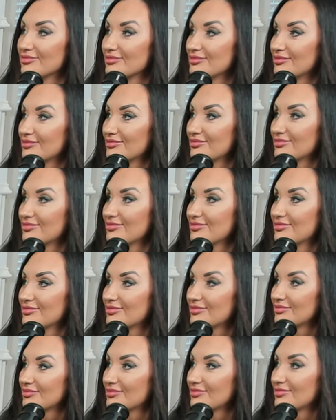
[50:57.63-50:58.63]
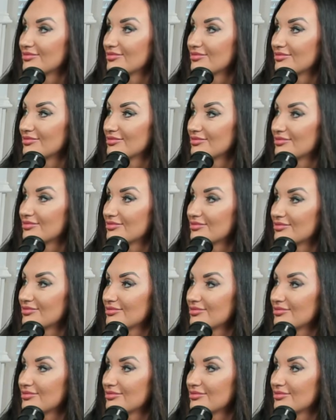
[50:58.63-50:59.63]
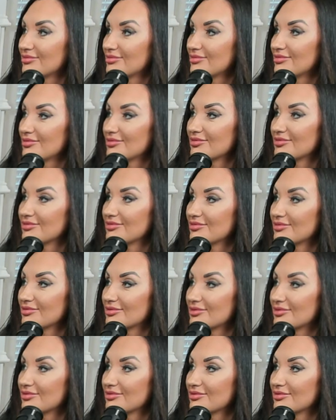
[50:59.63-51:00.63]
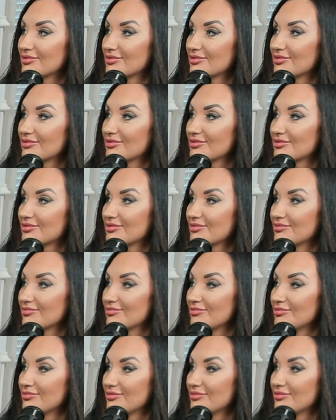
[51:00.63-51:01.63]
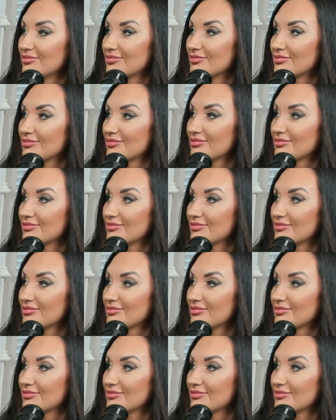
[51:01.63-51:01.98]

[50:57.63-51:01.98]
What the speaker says: (not speaking)